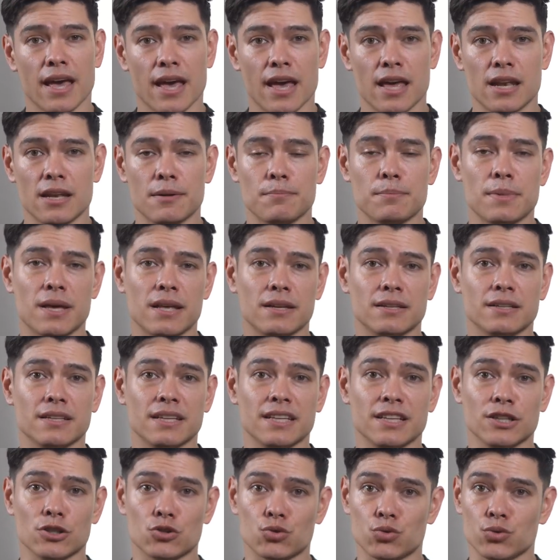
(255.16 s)
NMN
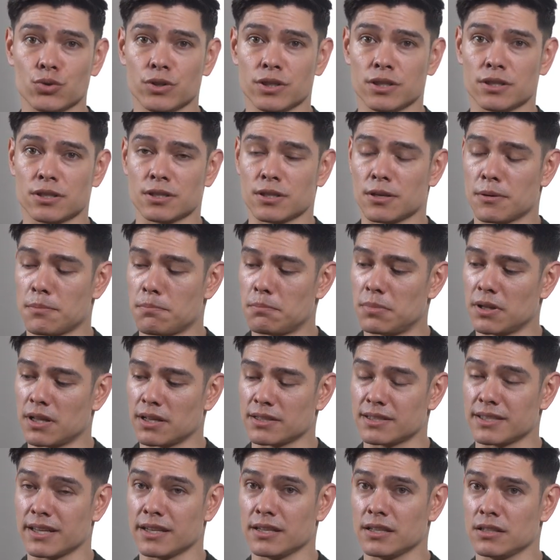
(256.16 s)
increased
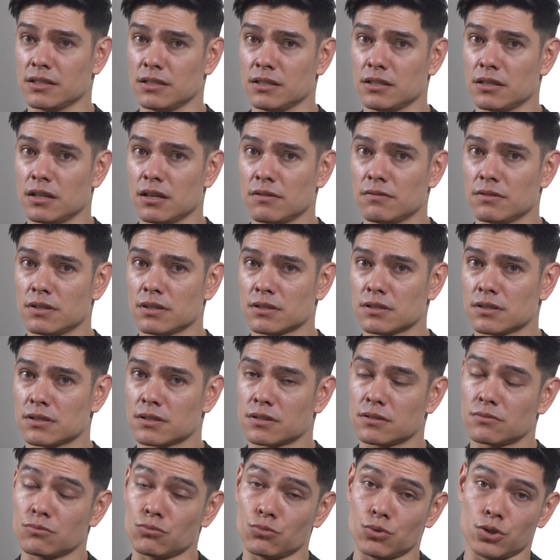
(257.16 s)
blood NAD
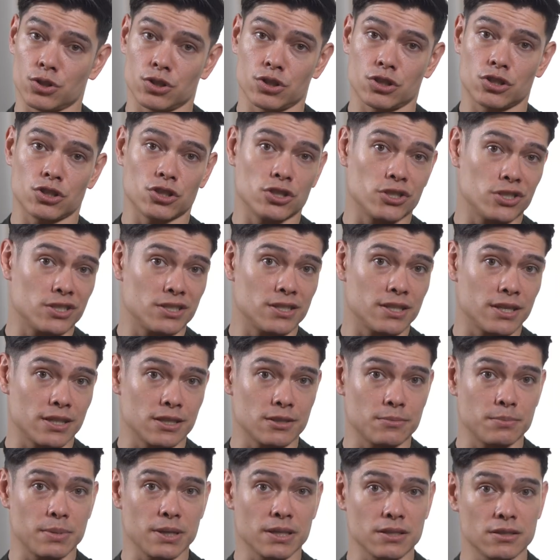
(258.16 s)
levels, which is
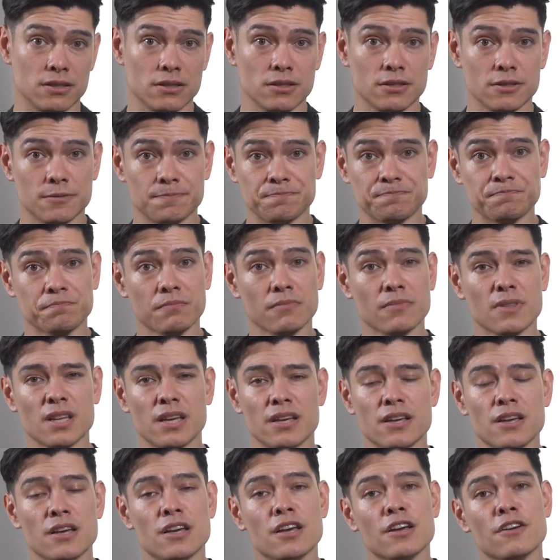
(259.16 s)
expected.
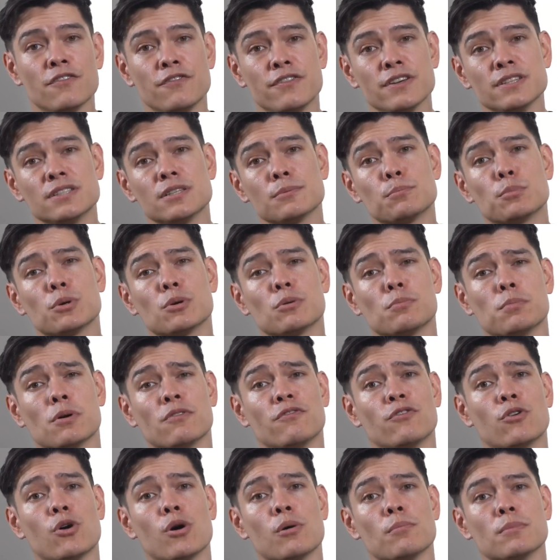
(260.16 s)
Physical
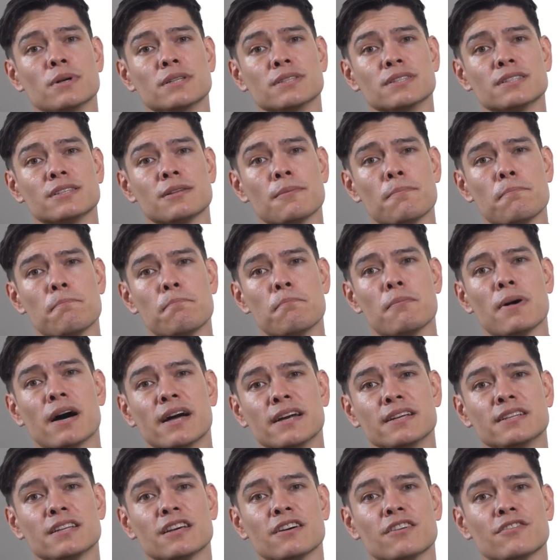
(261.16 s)
performance
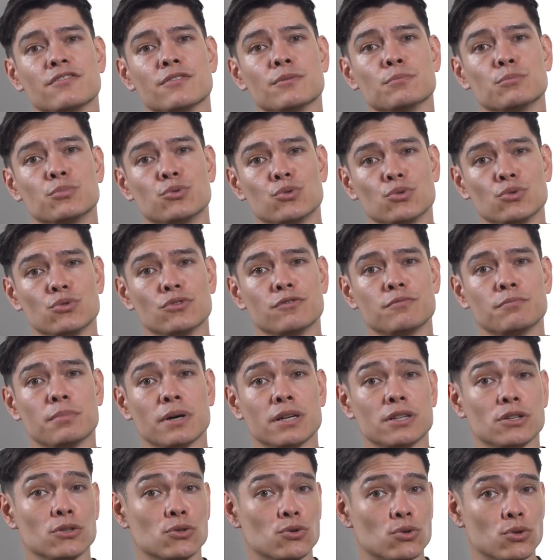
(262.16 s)
might have improved,
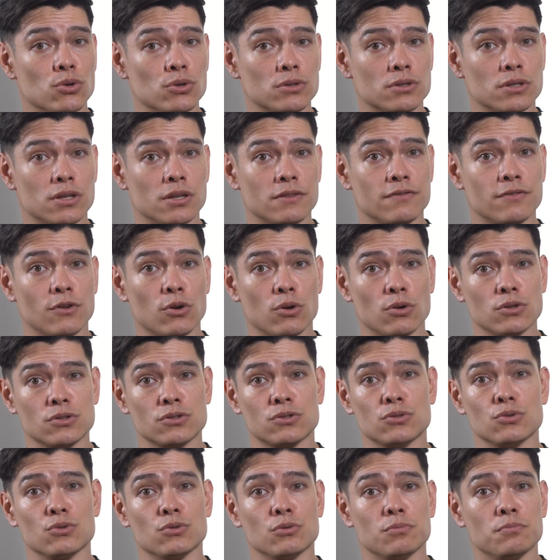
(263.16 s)
but it could have
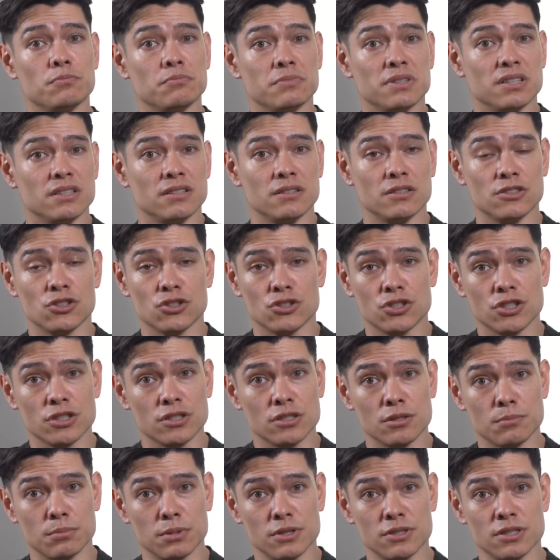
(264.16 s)
also been
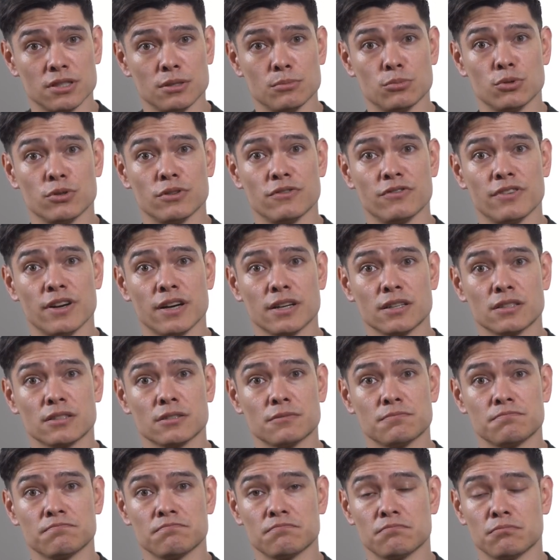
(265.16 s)
just a placebo effect.
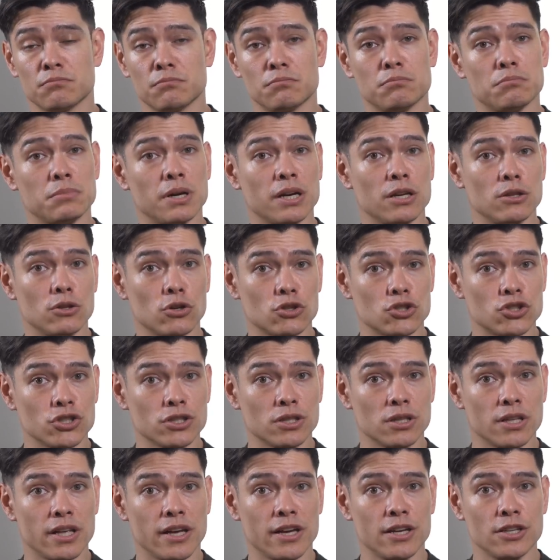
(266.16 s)

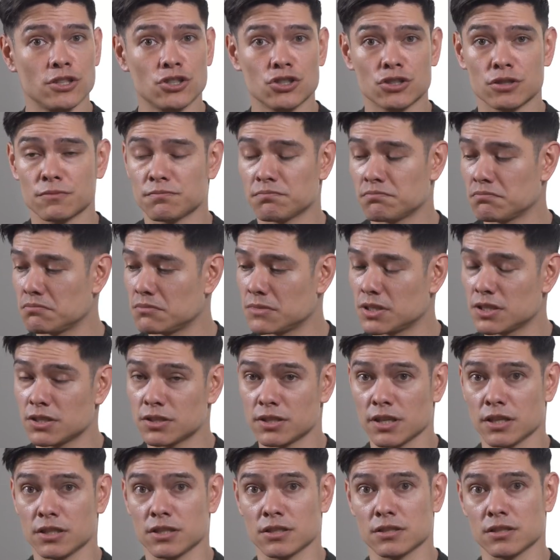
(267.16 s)
Biological age
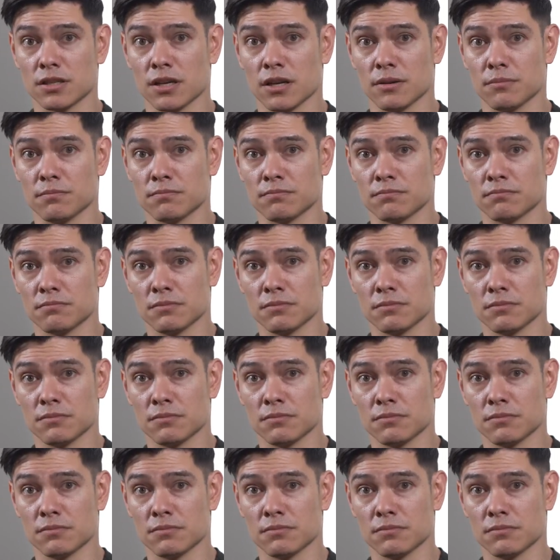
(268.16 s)
stayed the same.